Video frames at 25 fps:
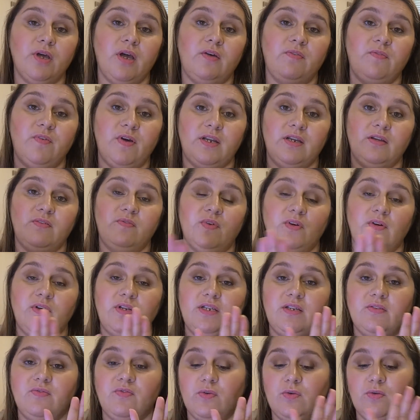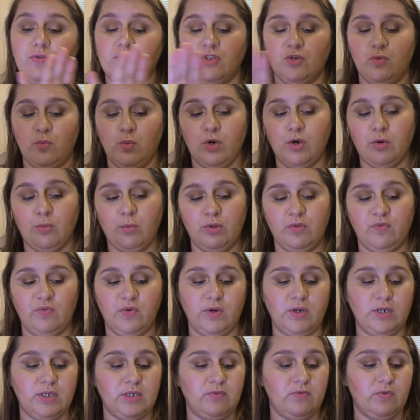I find it very difficult to work with,
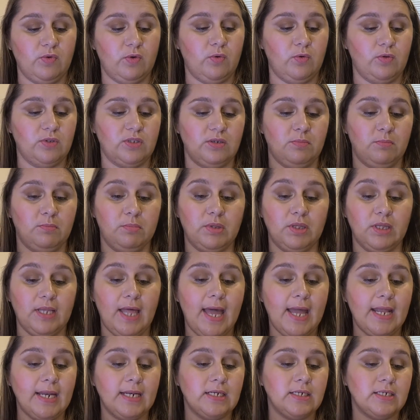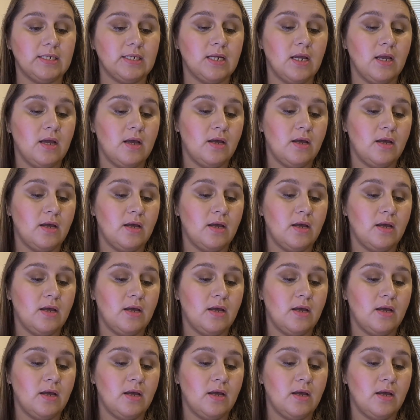very difficult to blend.